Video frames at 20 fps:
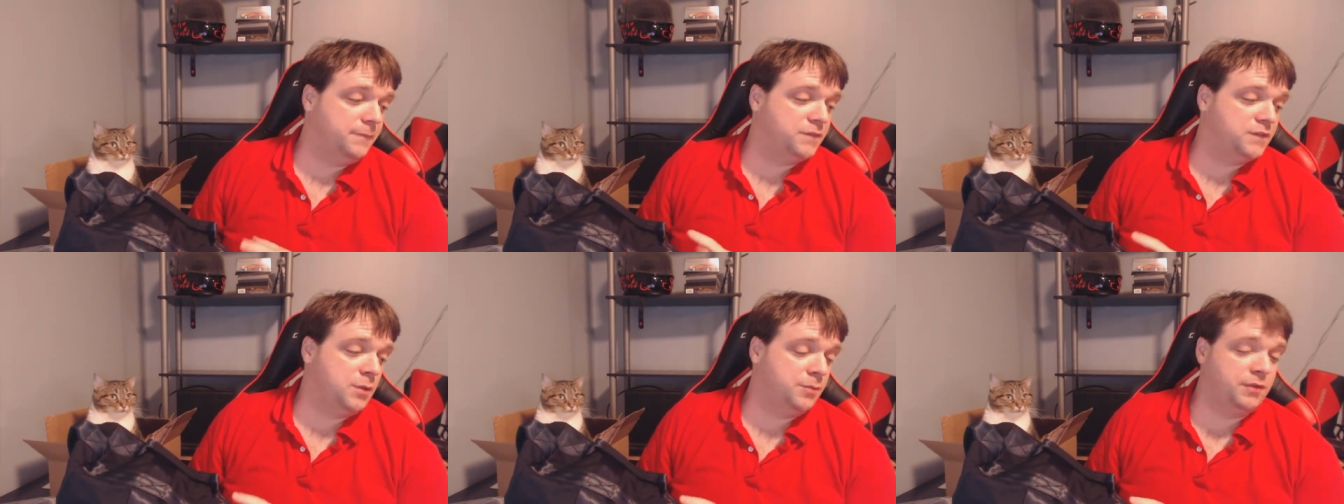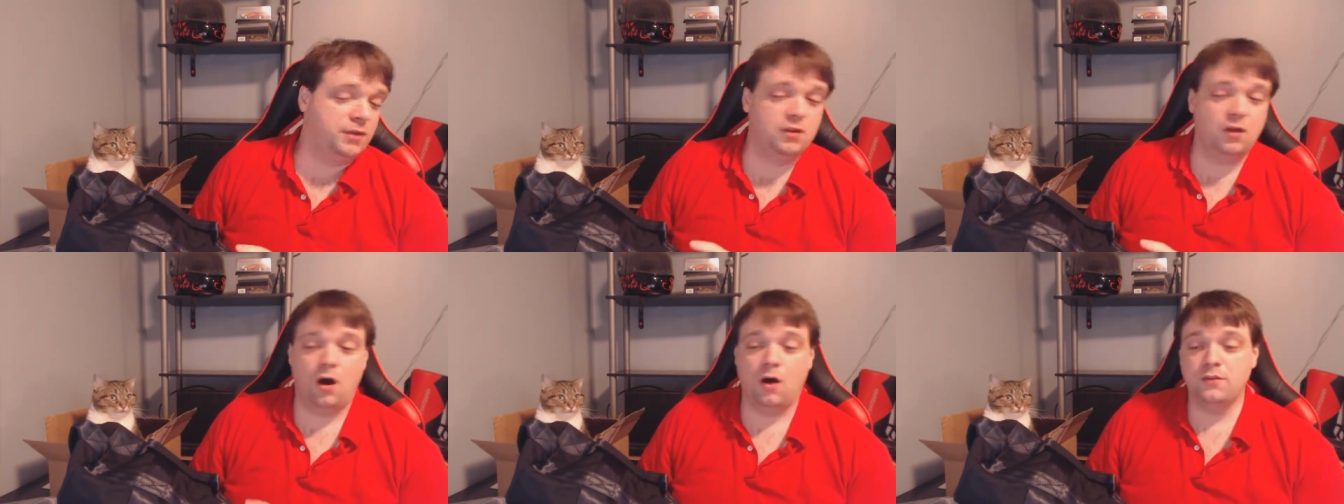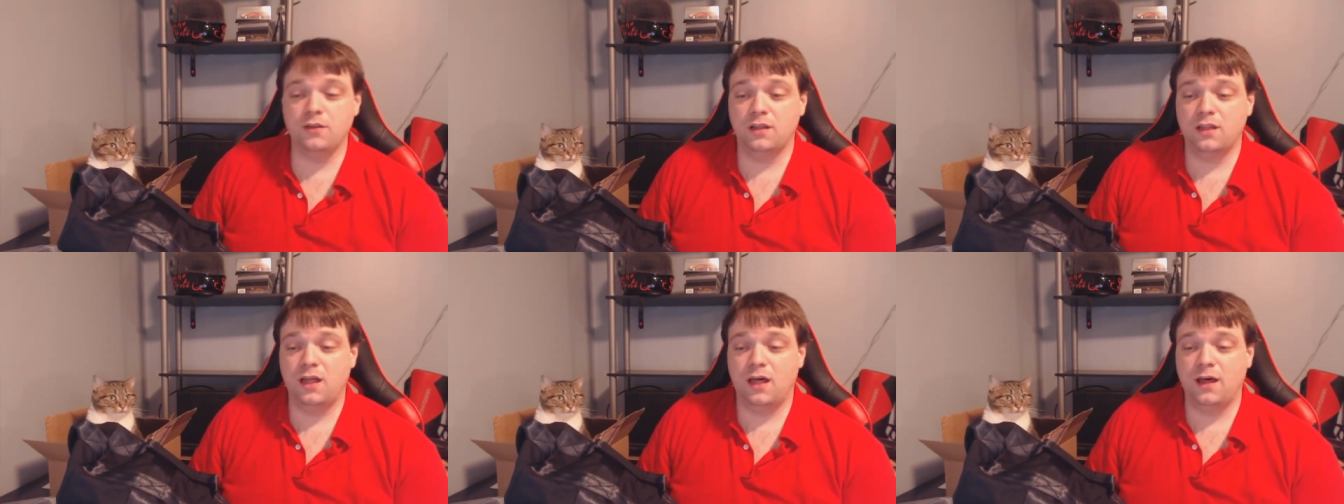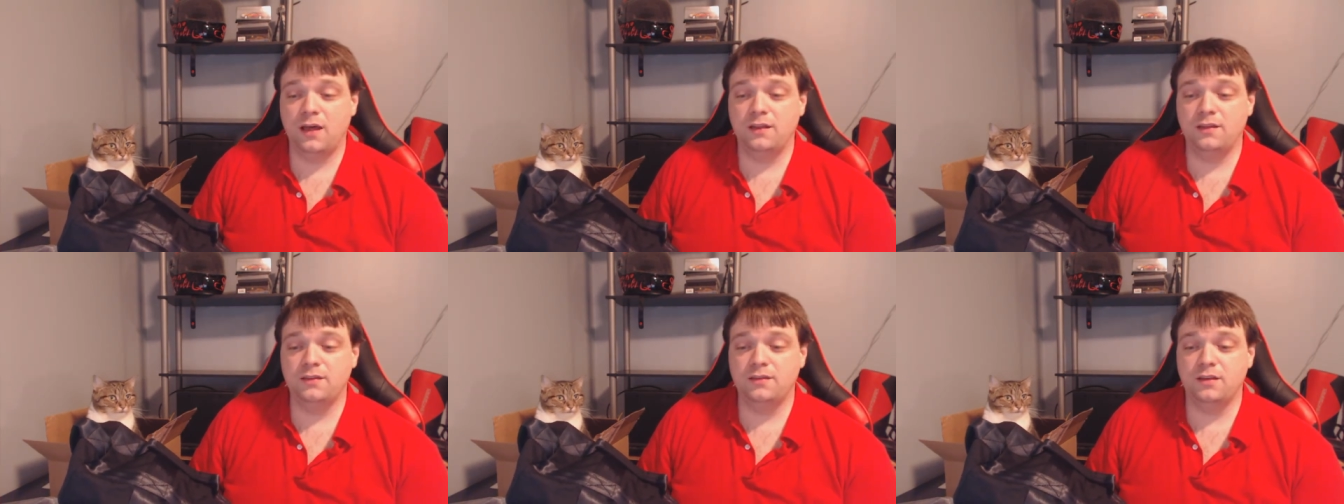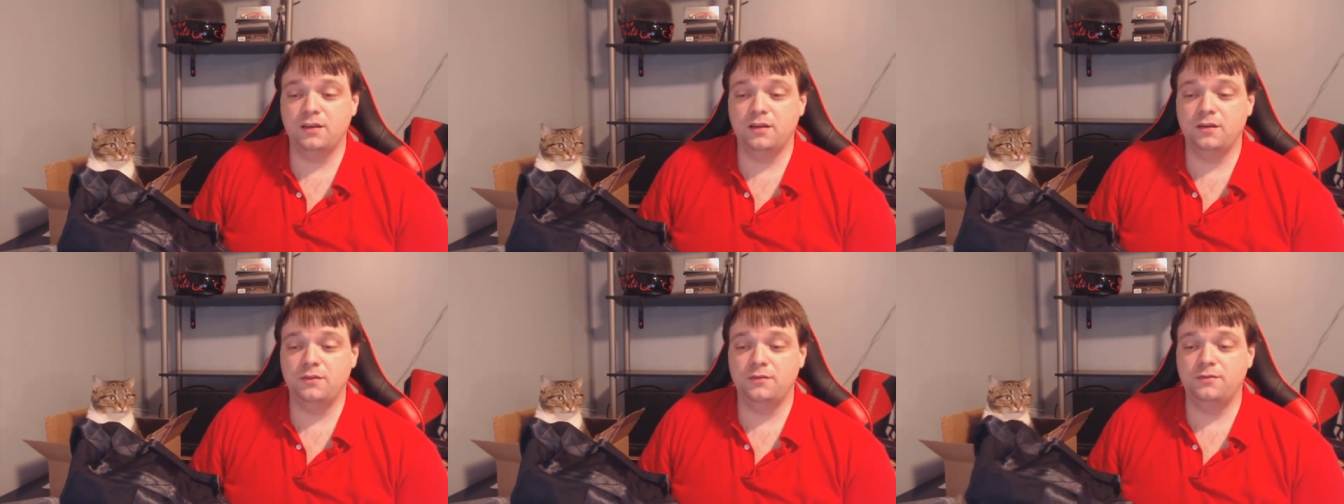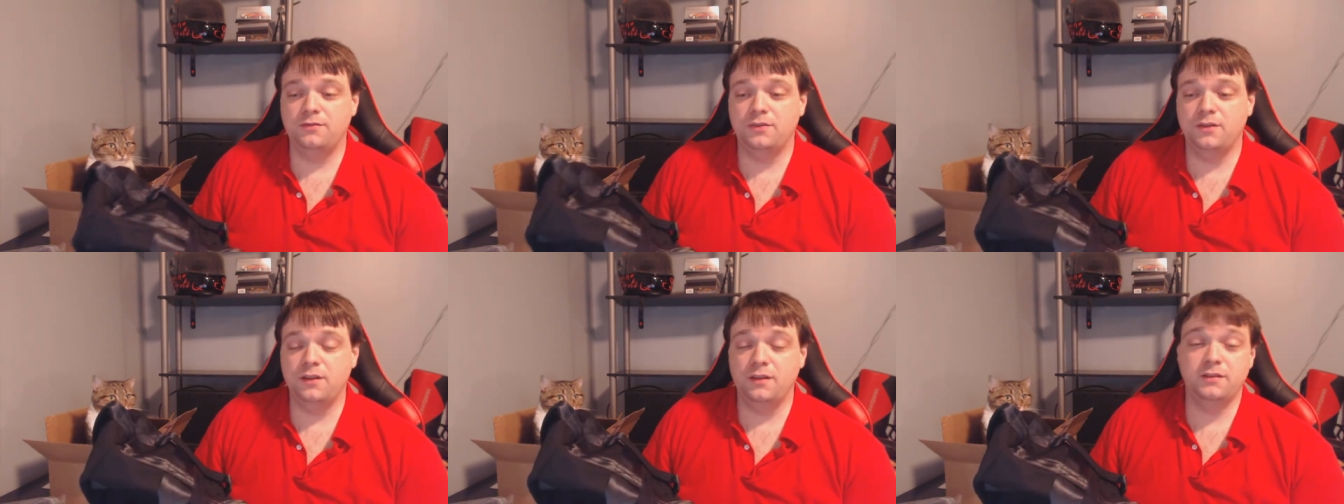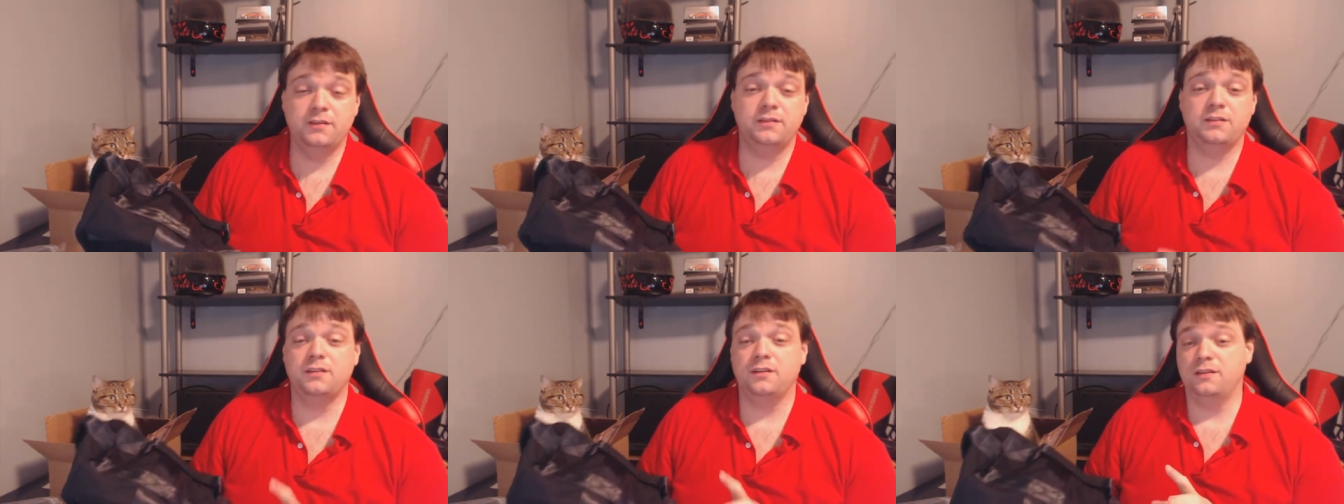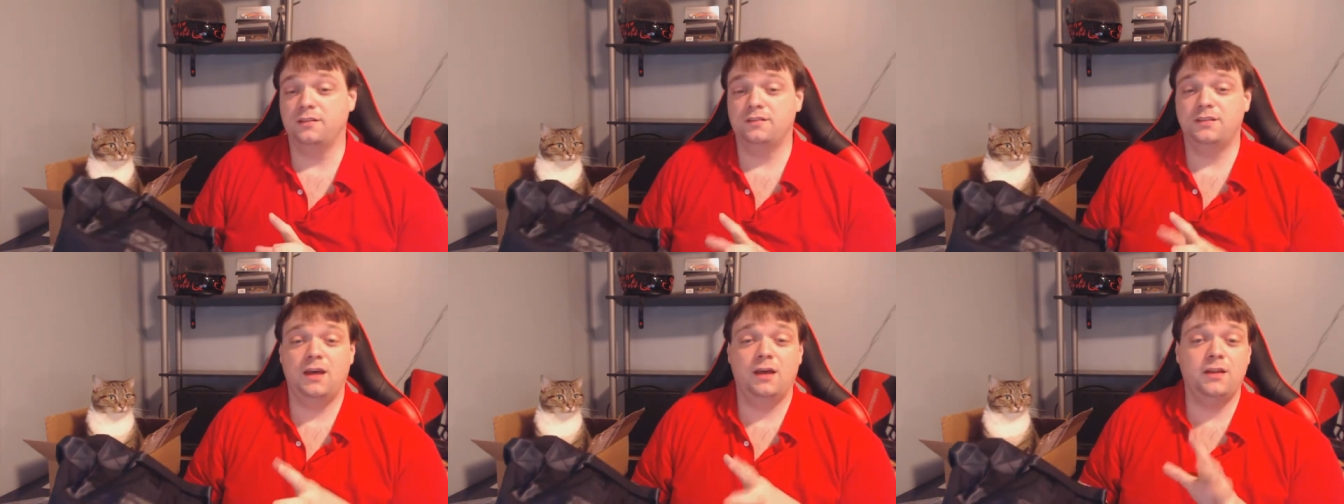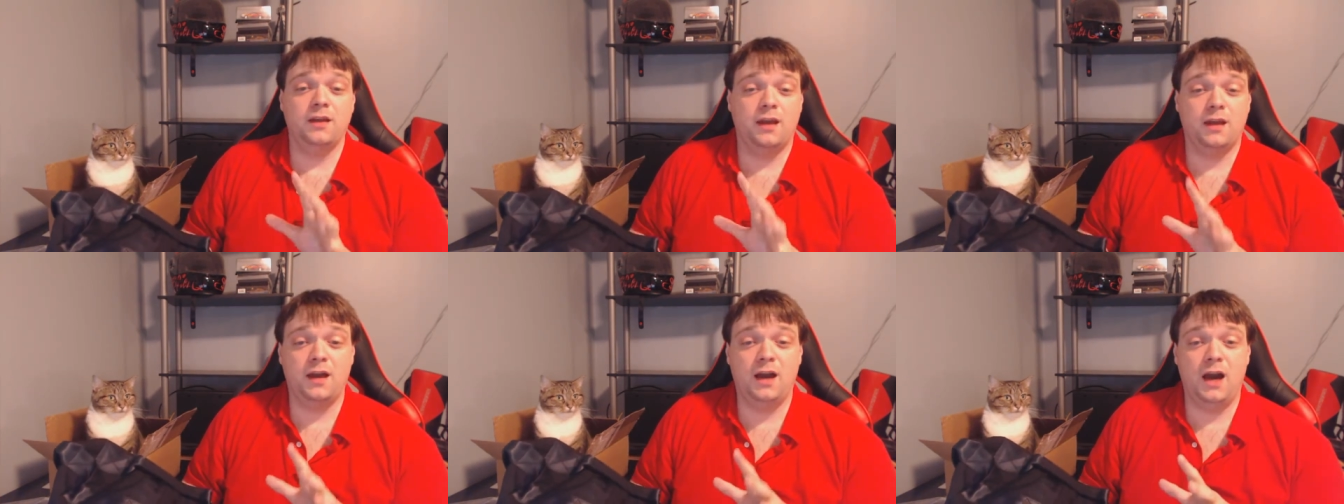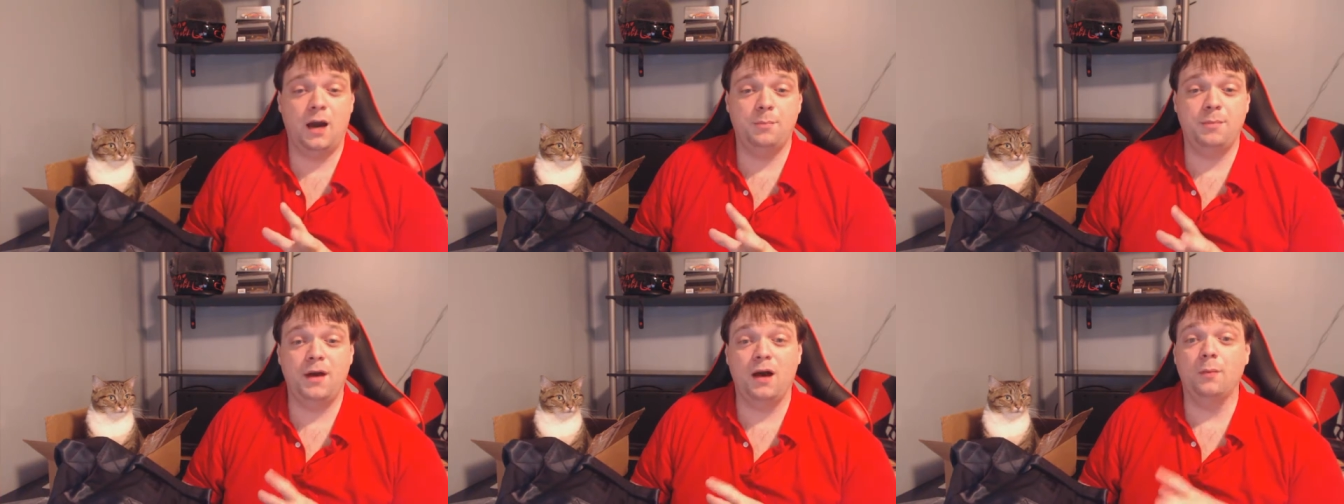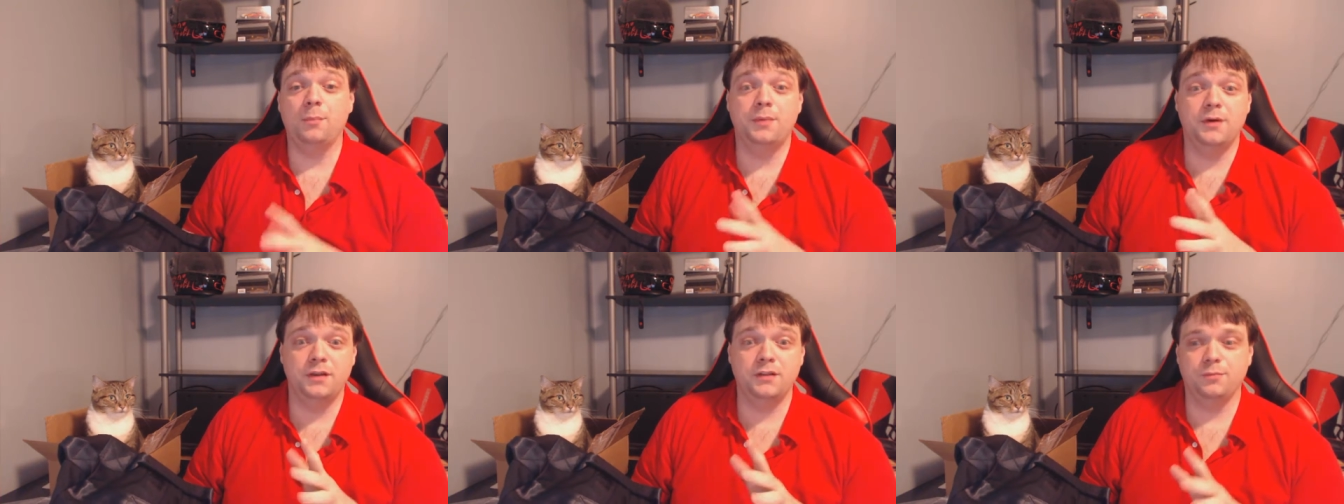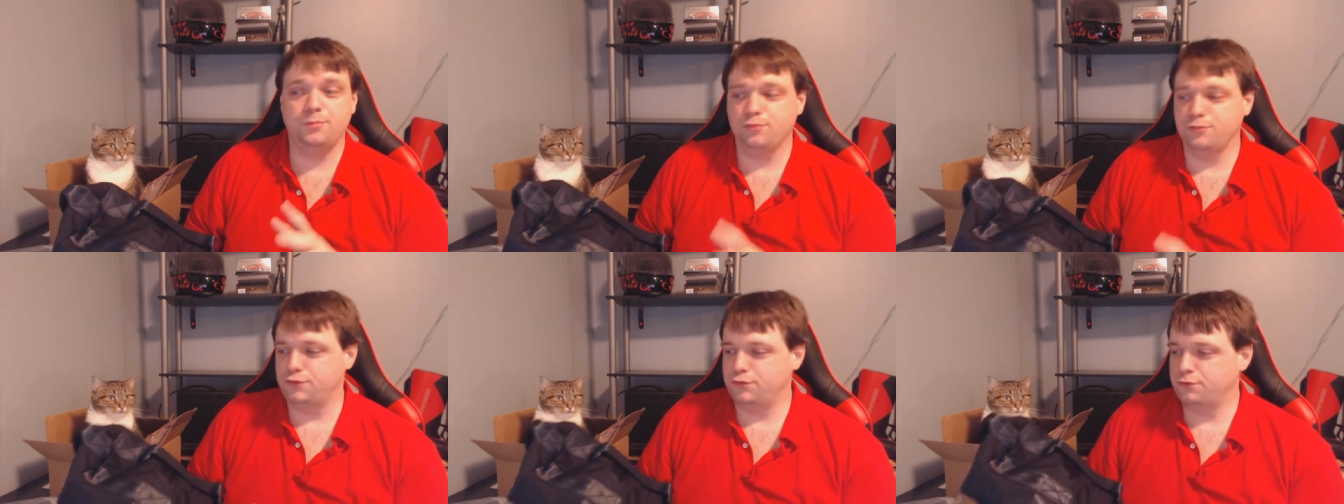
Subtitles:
something along the lines of, and this is going to sound like a cop-out, but